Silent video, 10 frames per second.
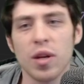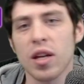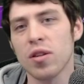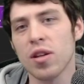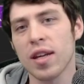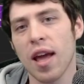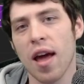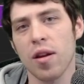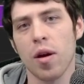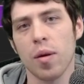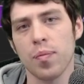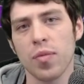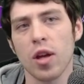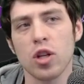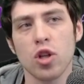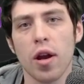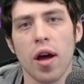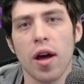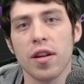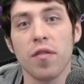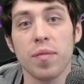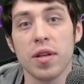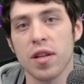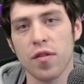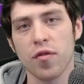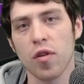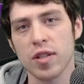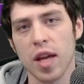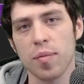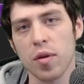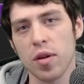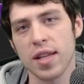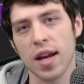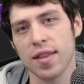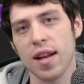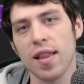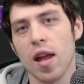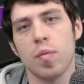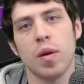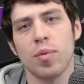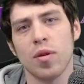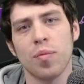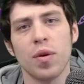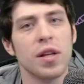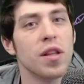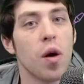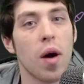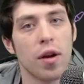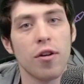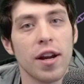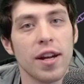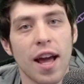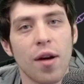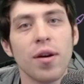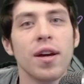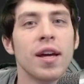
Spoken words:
We can look at Shauna on Niv Mizzet, for example, a deck that a lot of people are pretty low on now,